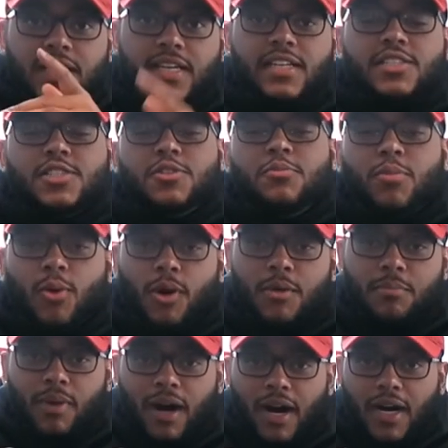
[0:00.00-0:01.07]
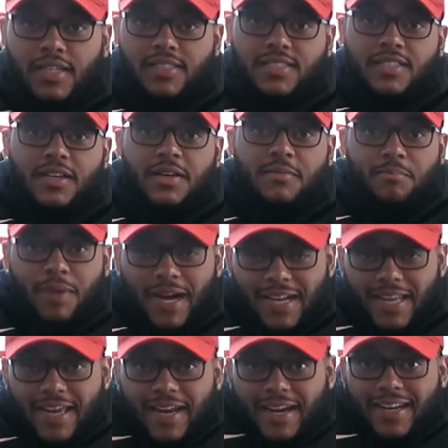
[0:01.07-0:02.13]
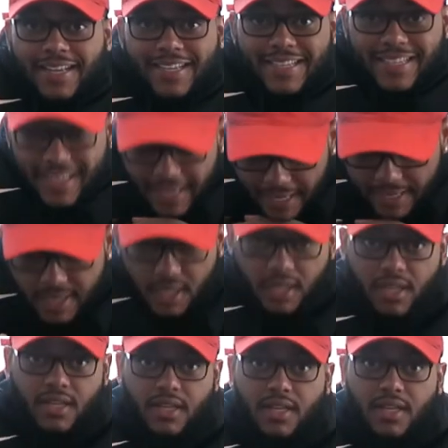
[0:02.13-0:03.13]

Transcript: It's your boy Boz, back at it again